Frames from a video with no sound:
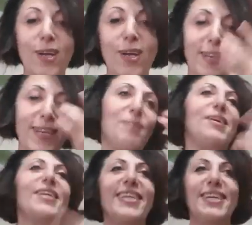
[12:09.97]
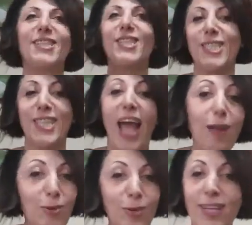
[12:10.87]
Anybody can just
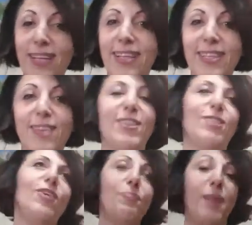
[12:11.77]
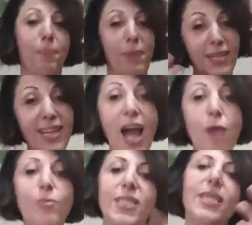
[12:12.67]
download it and give us feedback. But
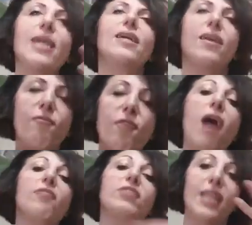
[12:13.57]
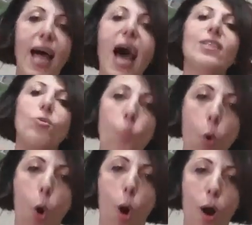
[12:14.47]
now this involves a lot
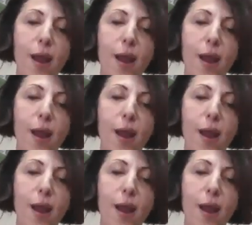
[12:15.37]
more.